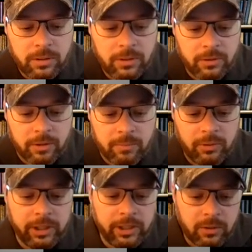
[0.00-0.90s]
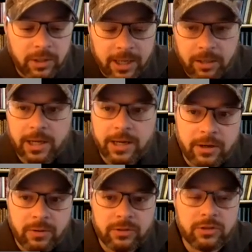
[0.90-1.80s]
you're completing your outline
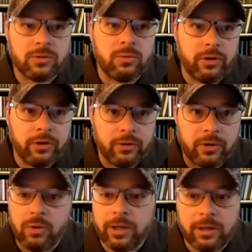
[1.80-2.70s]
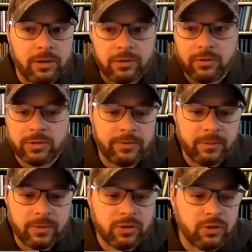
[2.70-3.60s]
notes or your Cornell notes, whichever
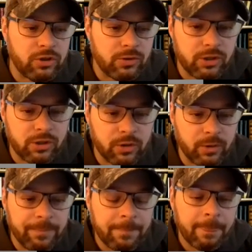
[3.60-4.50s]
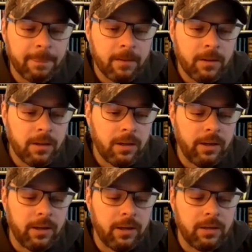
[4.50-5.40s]
ones you choose to do,
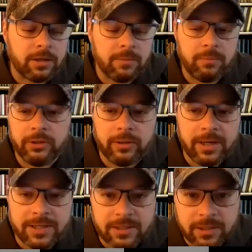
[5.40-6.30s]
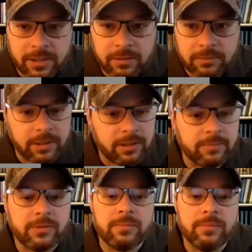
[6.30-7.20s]
and complete your exit ticket. Get
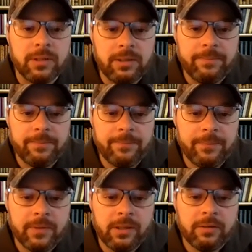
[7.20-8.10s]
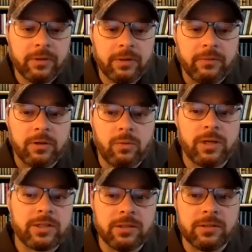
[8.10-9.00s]
them to me. If you have any
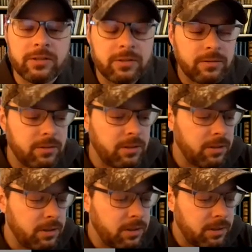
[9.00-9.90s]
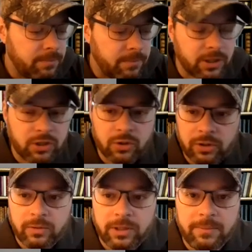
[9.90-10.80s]
questions, make sure
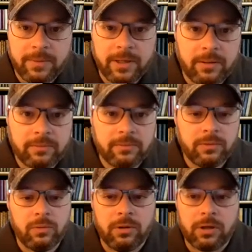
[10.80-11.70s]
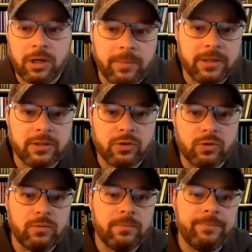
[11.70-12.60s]
you email or come into
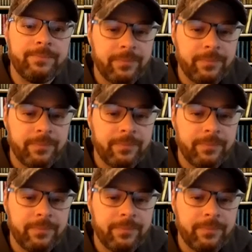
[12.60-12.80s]
Zoom.